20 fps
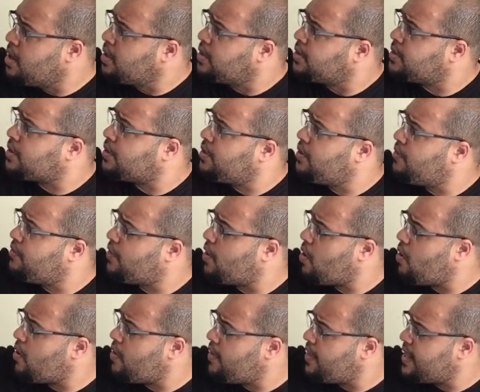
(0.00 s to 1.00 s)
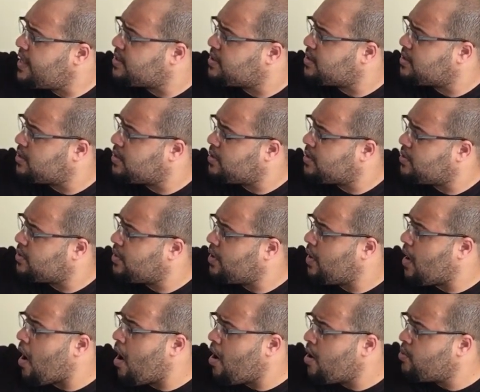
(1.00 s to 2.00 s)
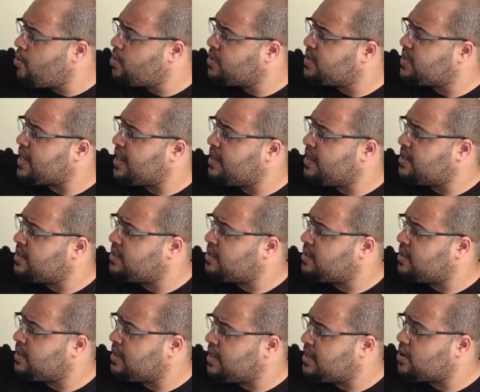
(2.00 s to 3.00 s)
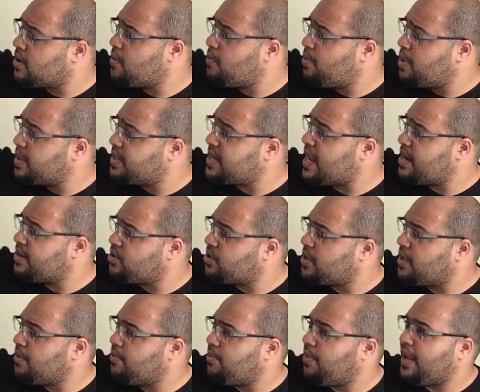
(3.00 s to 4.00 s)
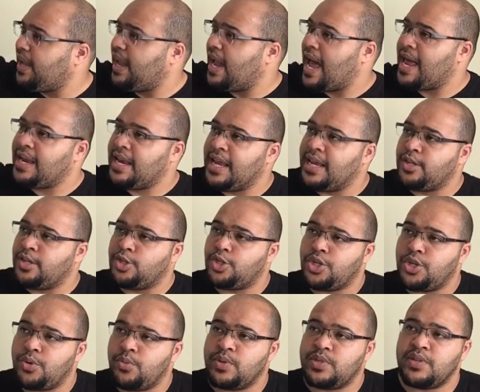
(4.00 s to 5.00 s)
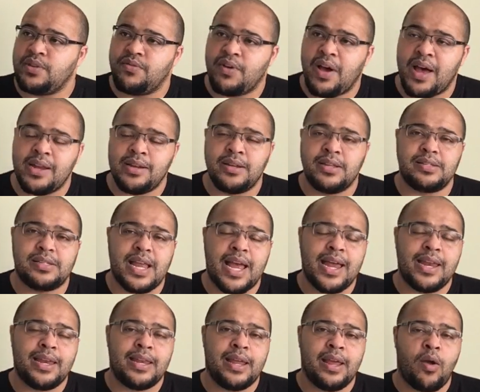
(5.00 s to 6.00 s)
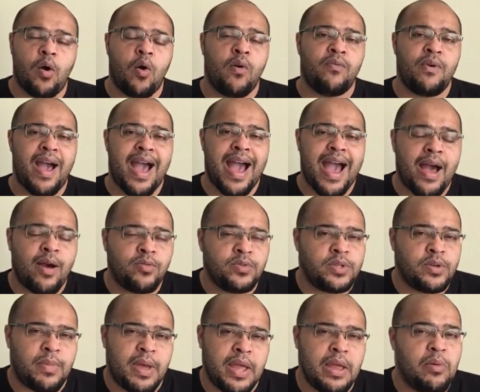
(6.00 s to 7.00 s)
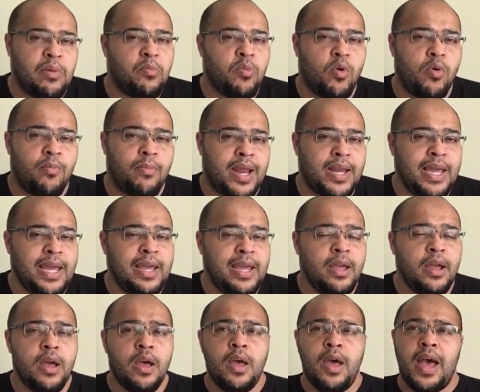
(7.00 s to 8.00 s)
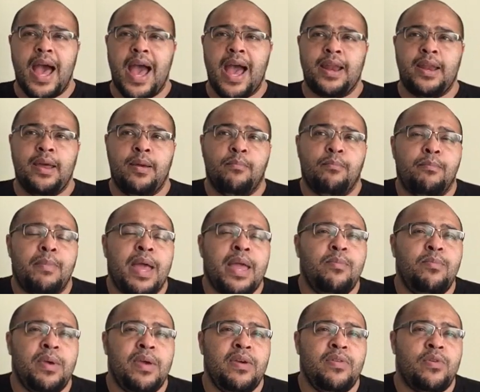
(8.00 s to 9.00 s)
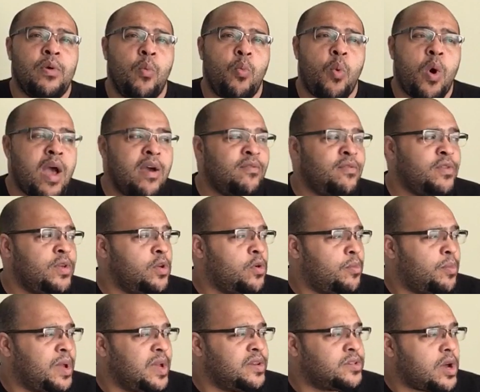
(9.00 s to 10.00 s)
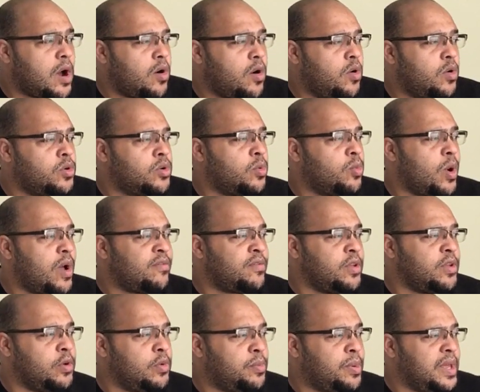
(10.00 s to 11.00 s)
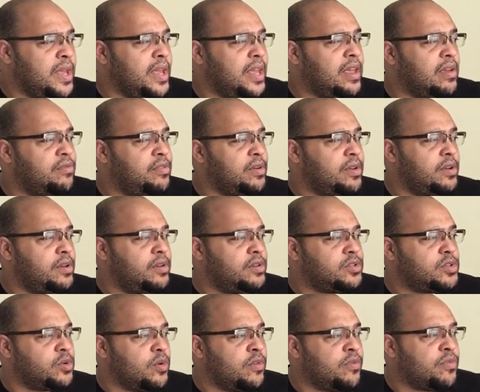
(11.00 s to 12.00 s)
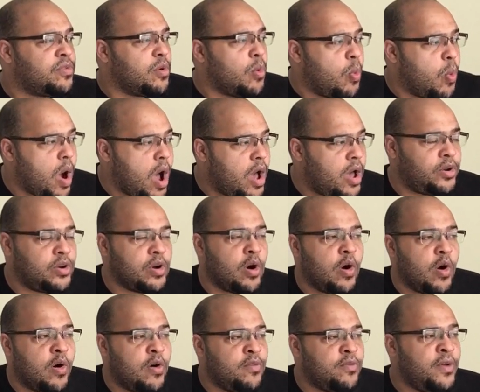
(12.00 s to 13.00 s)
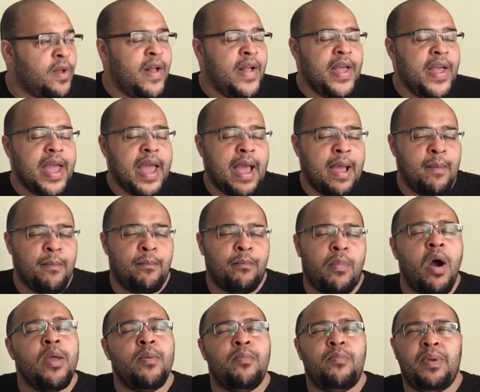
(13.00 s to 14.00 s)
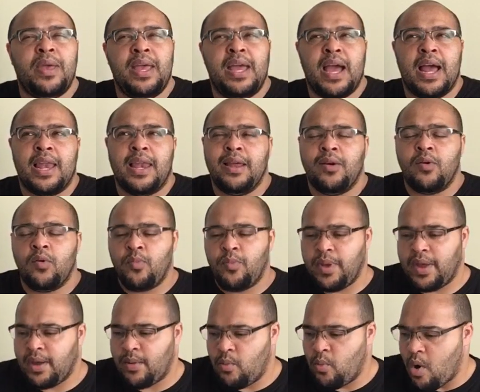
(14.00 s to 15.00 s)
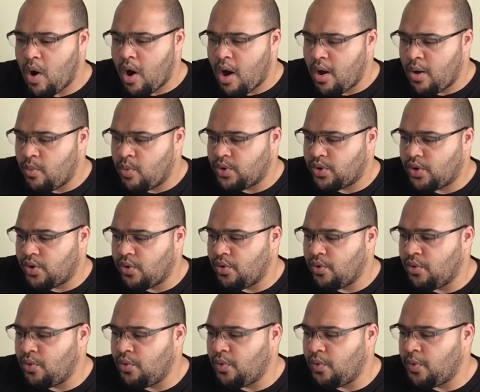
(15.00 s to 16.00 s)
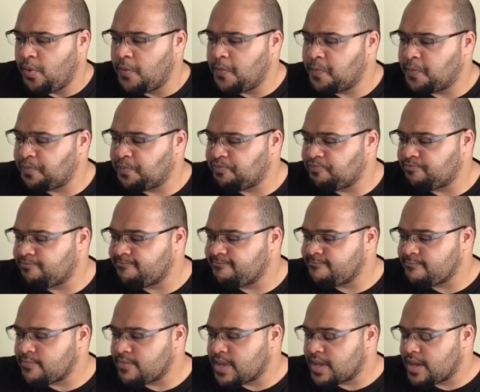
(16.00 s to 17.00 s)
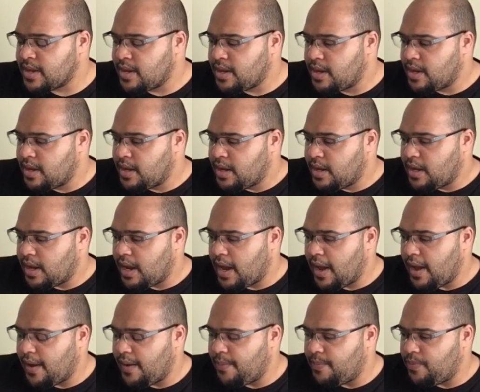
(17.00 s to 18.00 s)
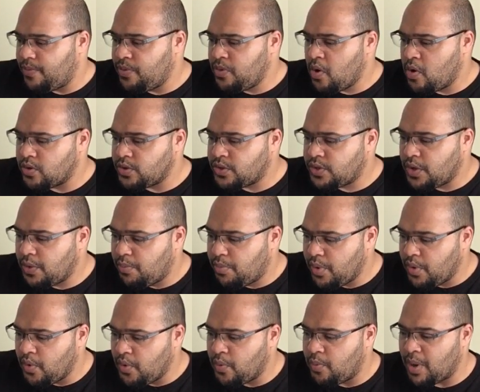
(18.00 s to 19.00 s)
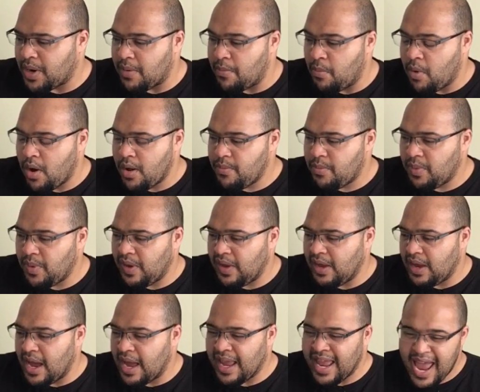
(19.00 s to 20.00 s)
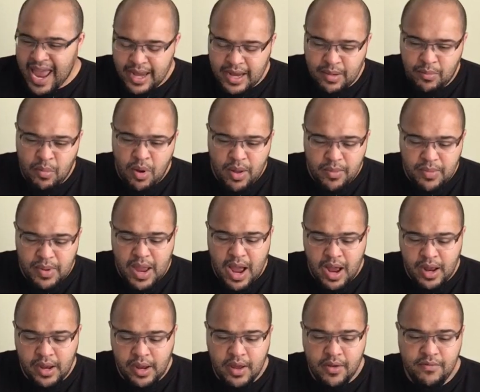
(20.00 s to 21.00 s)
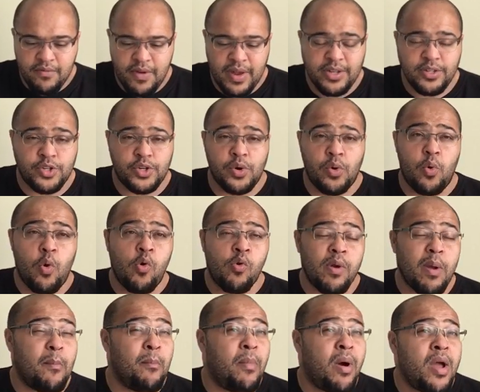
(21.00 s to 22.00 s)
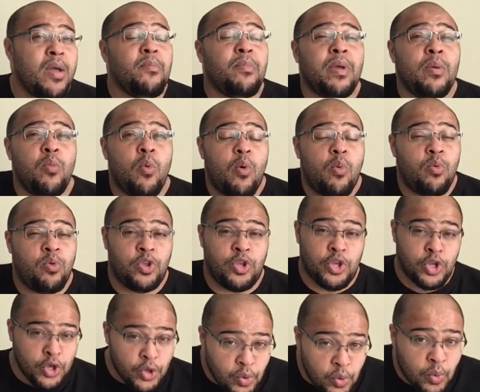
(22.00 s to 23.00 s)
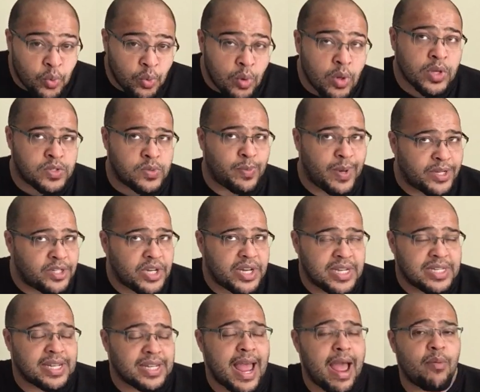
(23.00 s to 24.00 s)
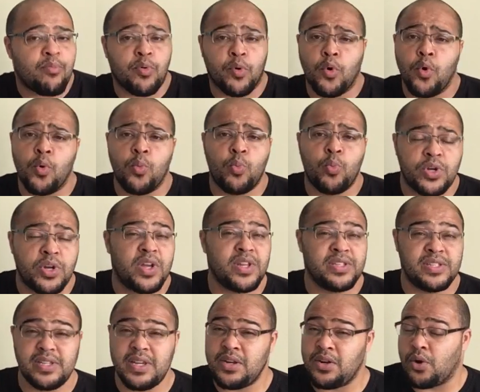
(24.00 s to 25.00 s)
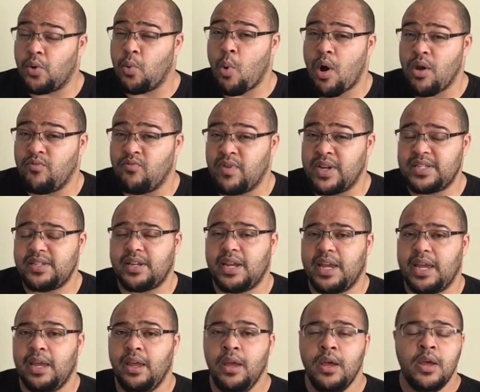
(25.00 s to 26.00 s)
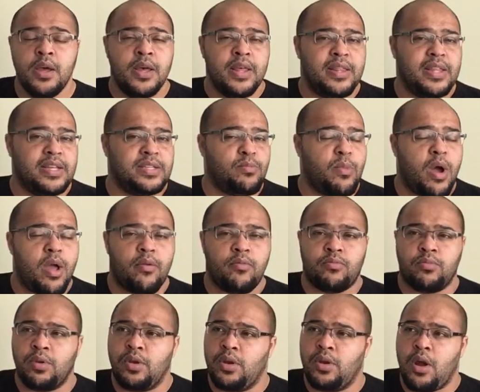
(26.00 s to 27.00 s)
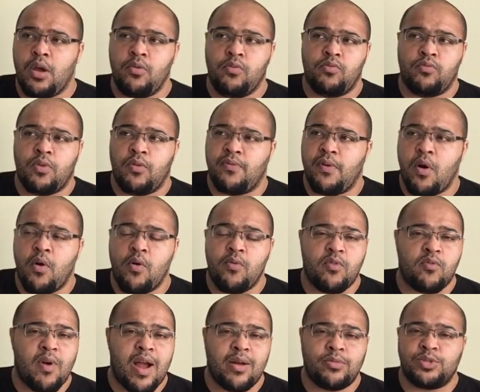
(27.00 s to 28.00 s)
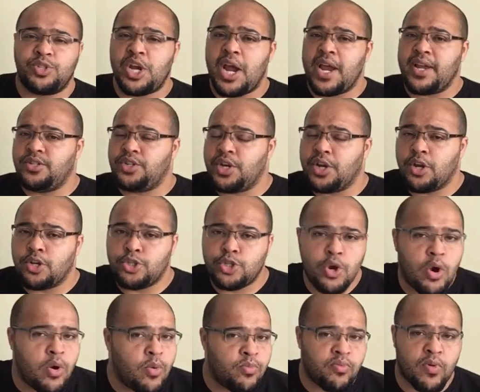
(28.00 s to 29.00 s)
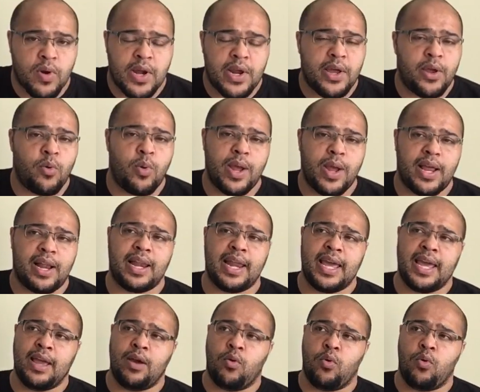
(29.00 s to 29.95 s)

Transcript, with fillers: So you've got this, I would say this, this could potentially be an intuitive understanding of how to make more money. And it may be that whatever you're being told or whatever you're being given sort of the word of, it might be a little bit what I would call, Um, not taboo, but it might be, again, it might be unconventional, or it might be what you, especially as a Capricorn, would consider quite risky. This might, you know, revolve around changing a job really quickly,